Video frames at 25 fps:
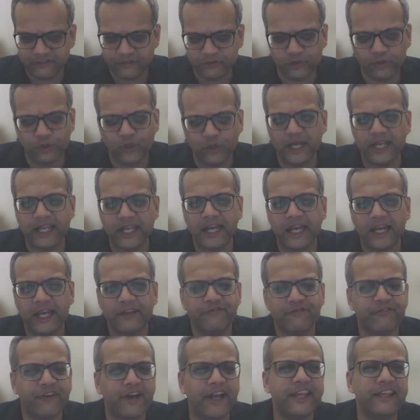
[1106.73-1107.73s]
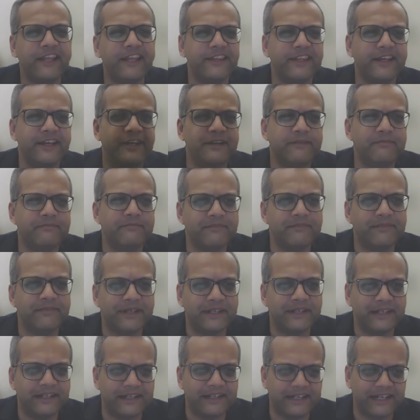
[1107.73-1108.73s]
So I find that
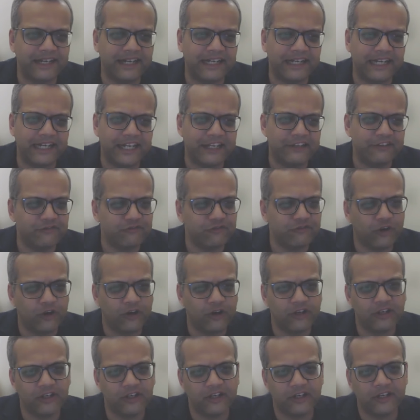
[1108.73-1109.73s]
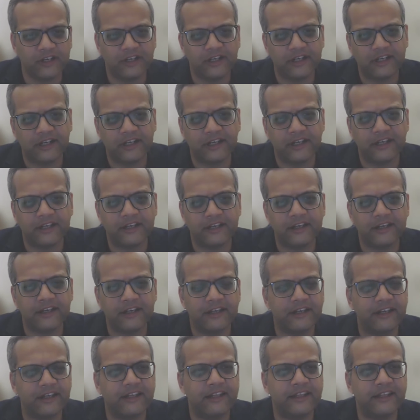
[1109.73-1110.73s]
at least for
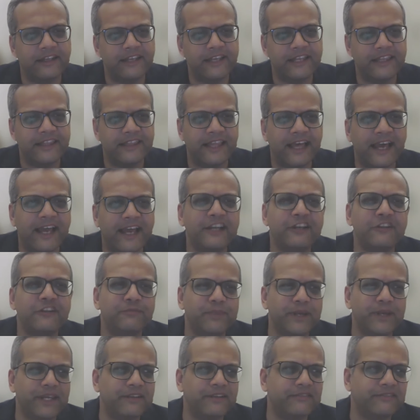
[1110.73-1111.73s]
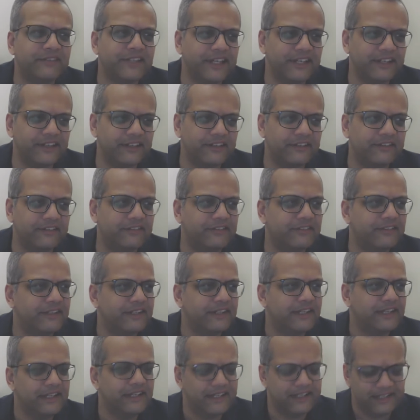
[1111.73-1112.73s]
in that space, there is
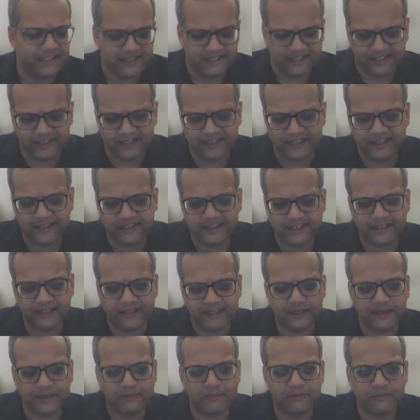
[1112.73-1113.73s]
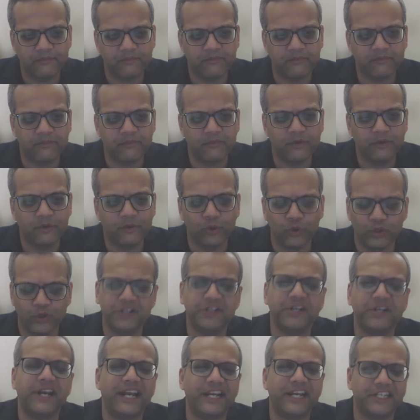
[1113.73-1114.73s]
good
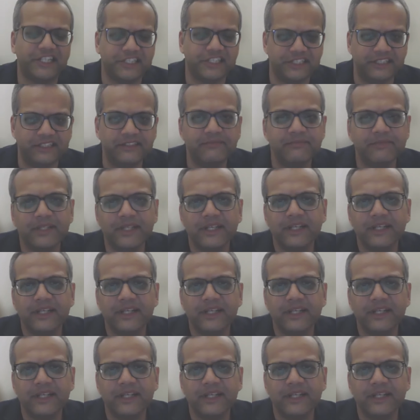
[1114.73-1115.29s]
traction.